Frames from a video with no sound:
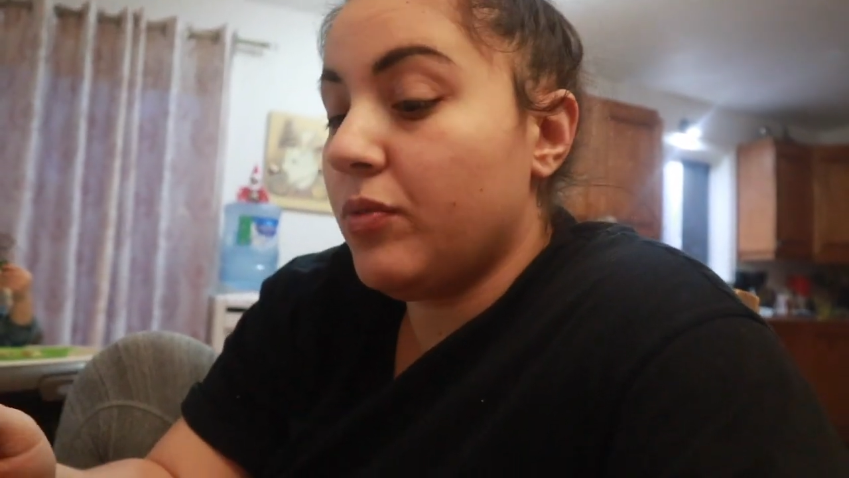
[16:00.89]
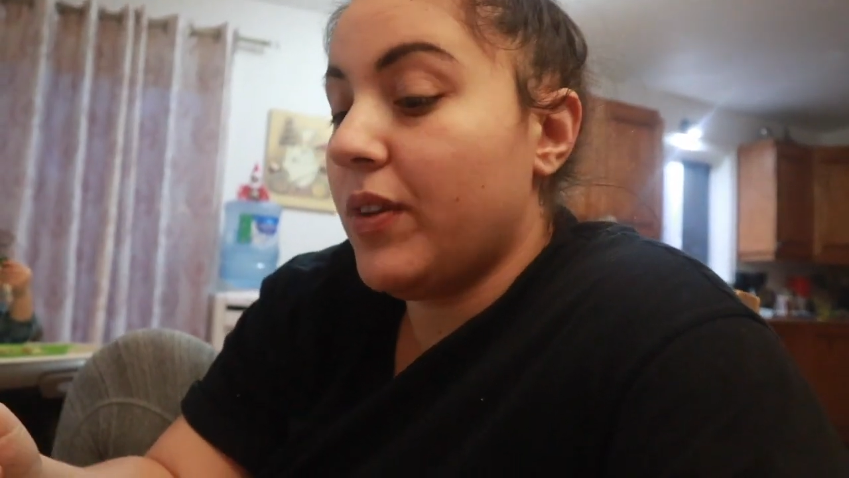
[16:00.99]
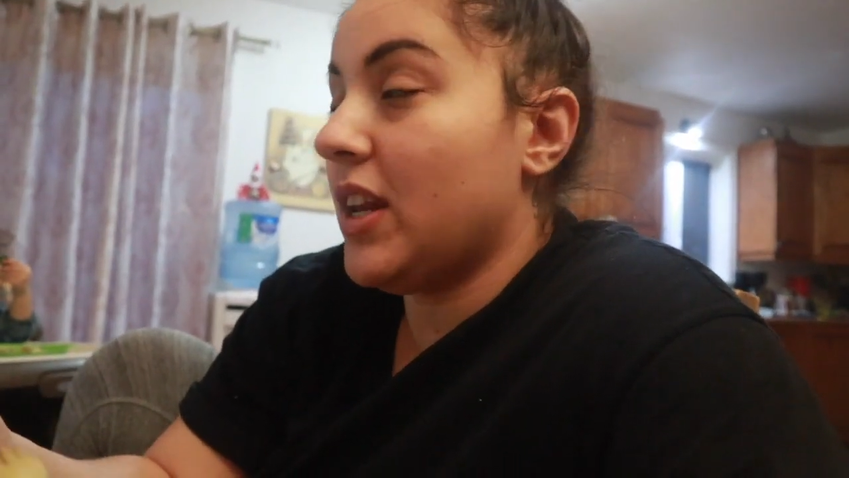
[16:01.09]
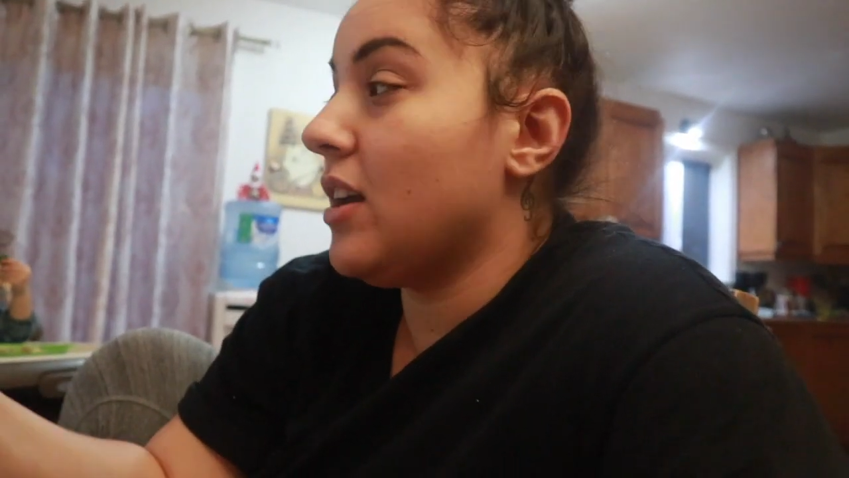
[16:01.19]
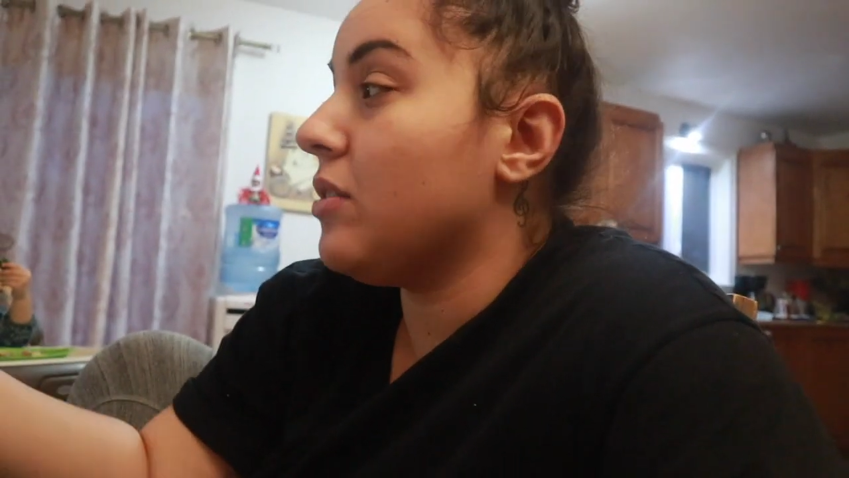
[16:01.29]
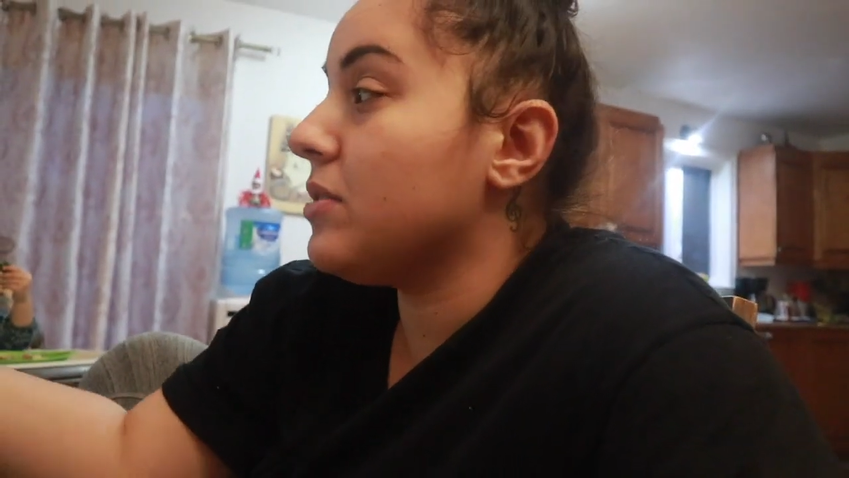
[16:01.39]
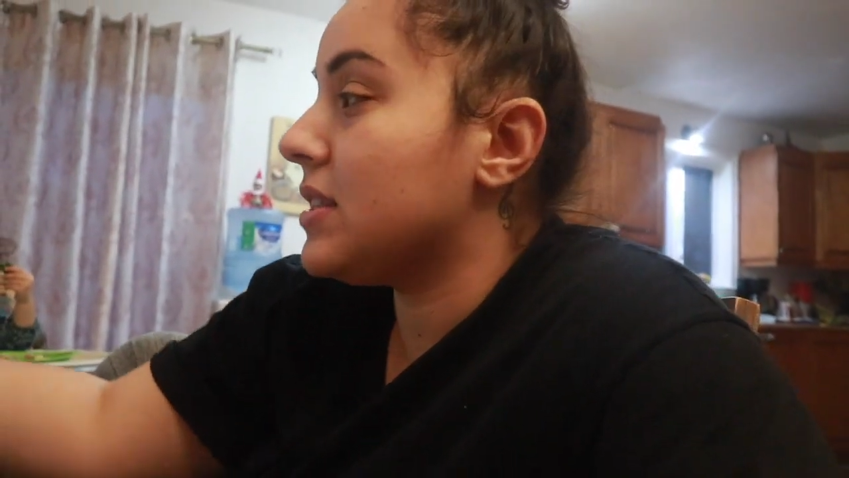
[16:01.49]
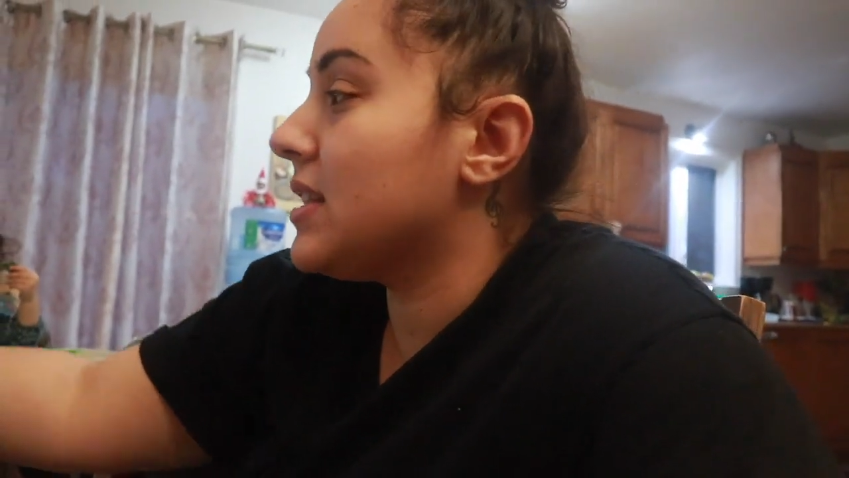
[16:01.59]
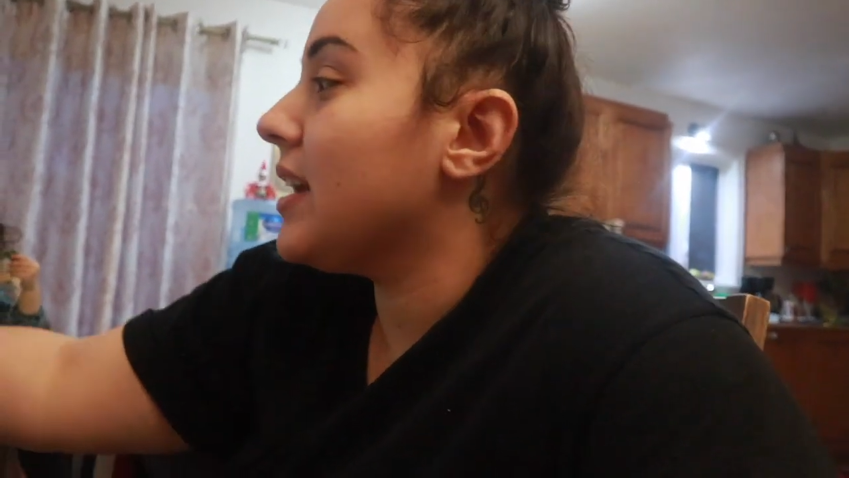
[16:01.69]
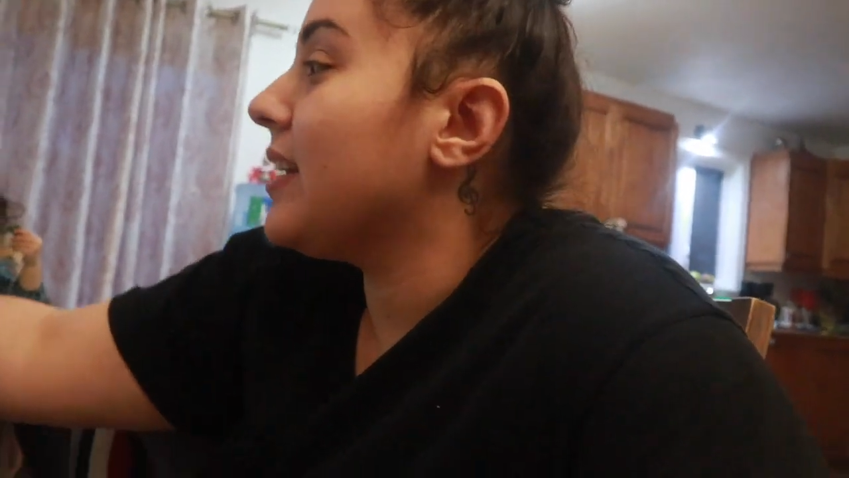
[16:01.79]
videos.
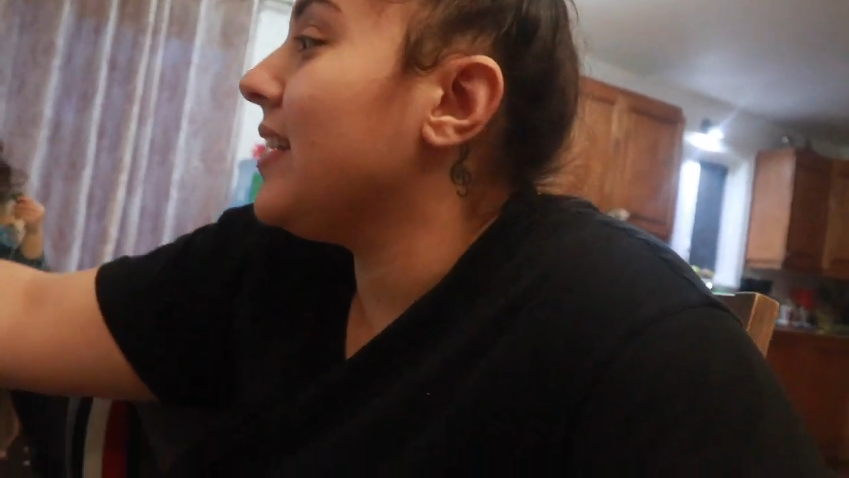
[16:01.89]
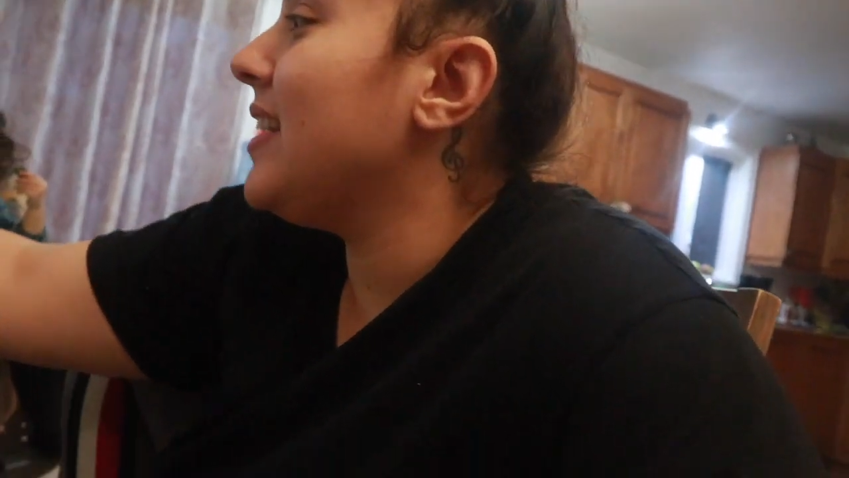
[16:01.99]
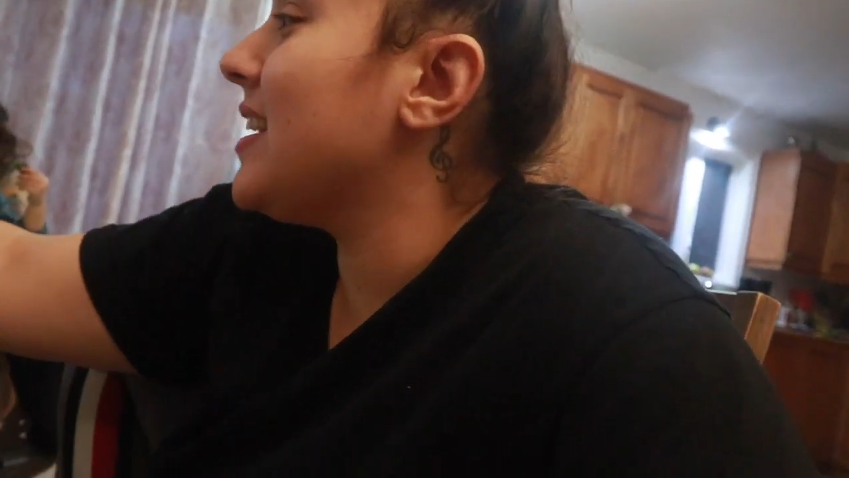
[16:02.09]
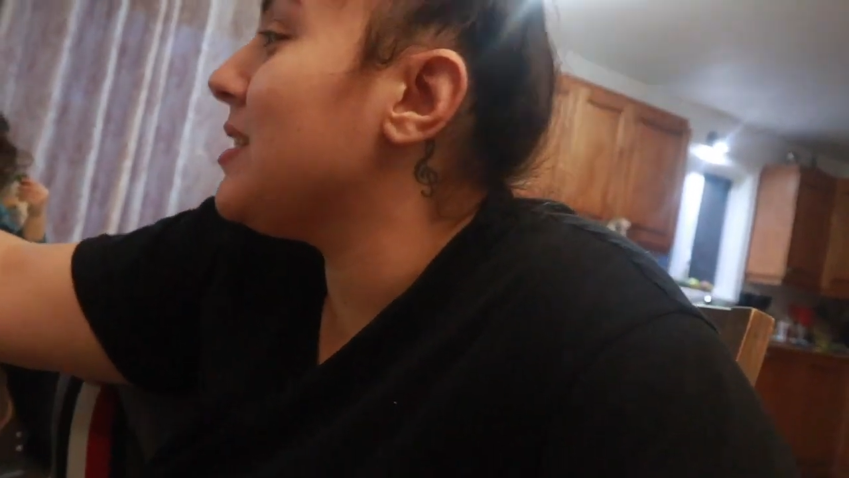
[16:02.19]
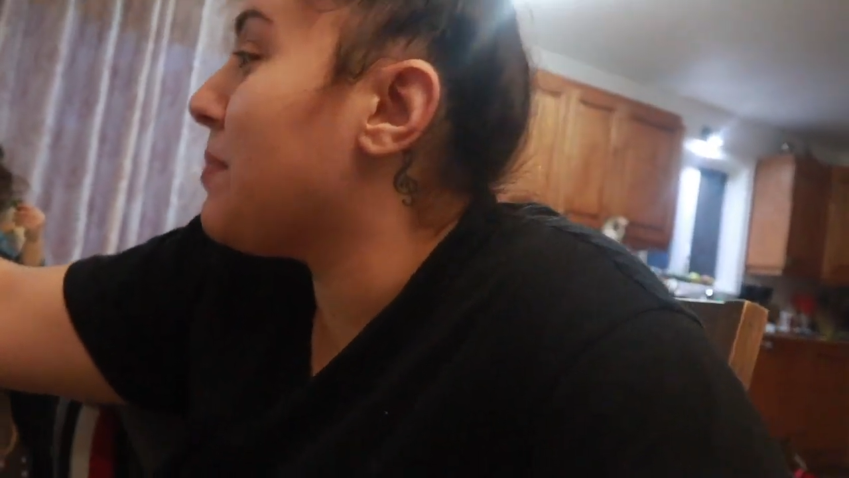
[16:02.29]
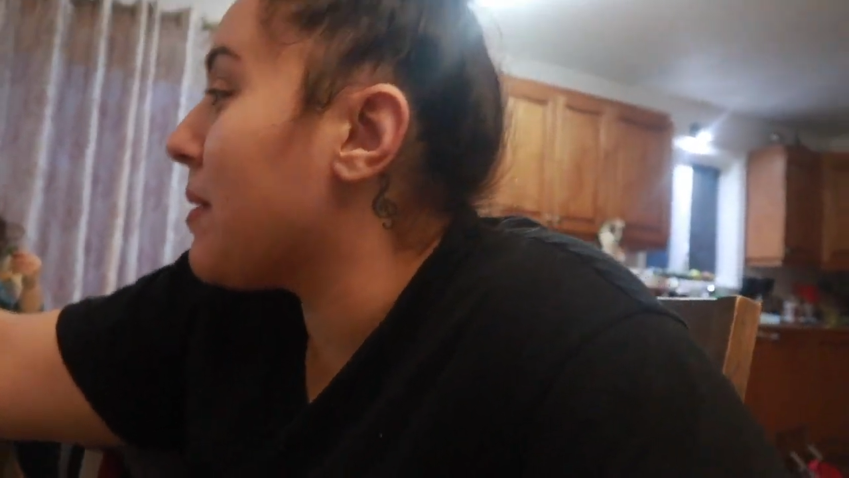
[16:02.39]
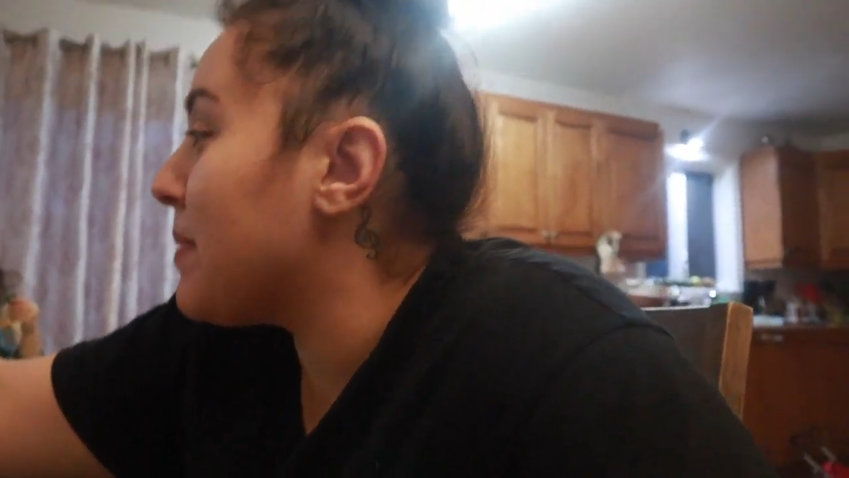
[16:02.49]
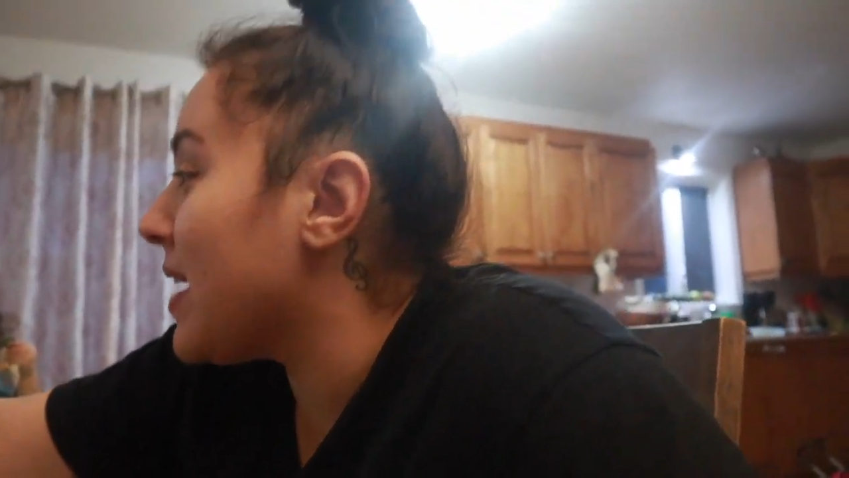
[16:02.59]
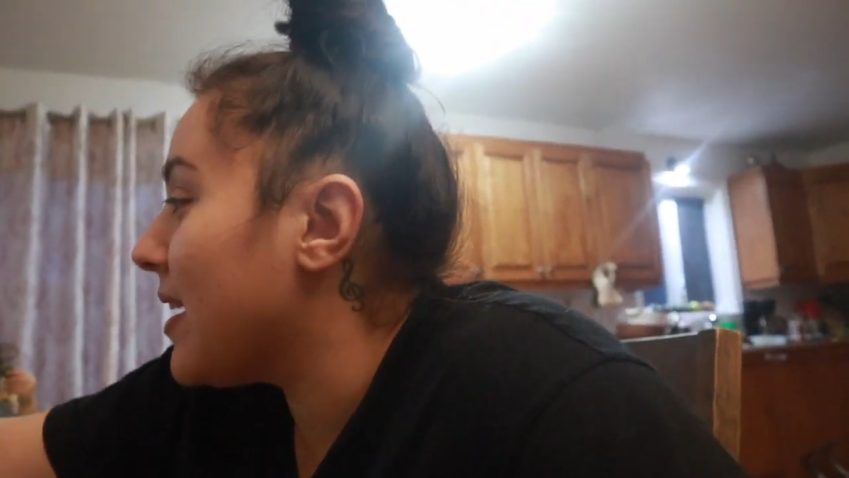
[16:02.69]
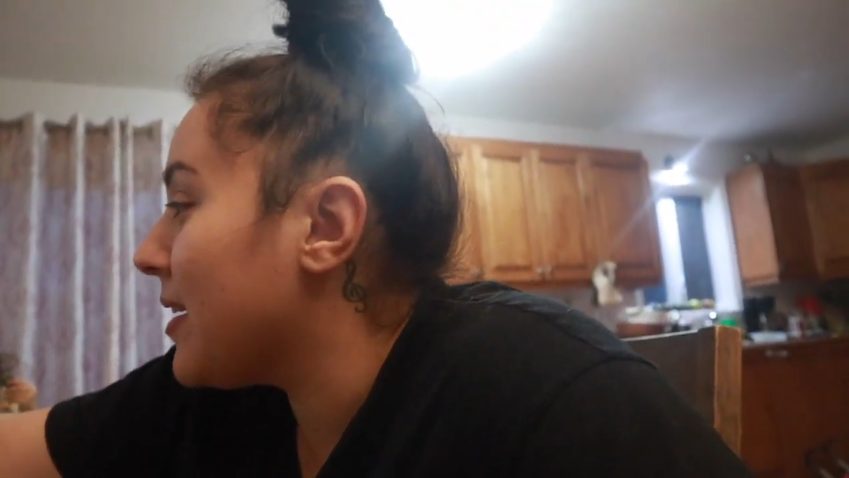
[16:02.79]
Yes,
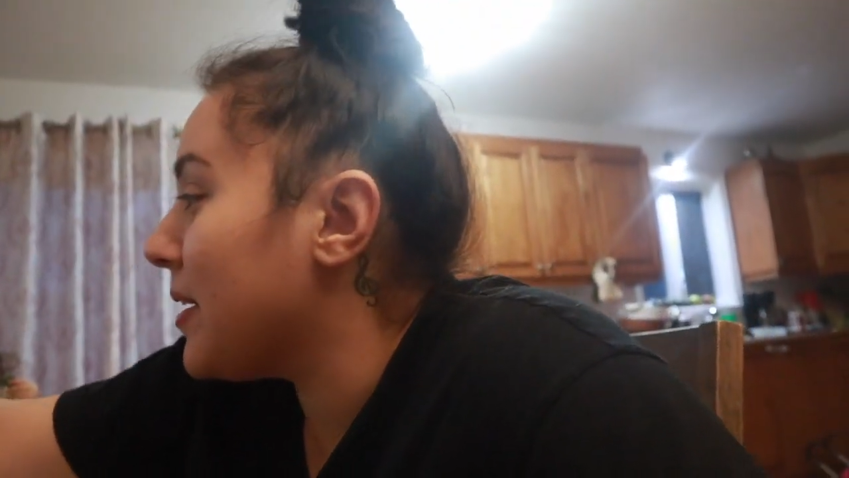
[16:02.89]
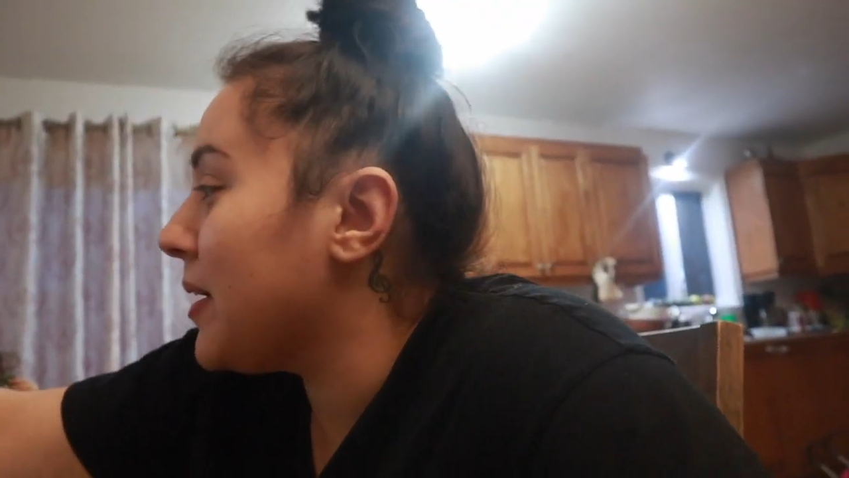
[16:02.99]
baby.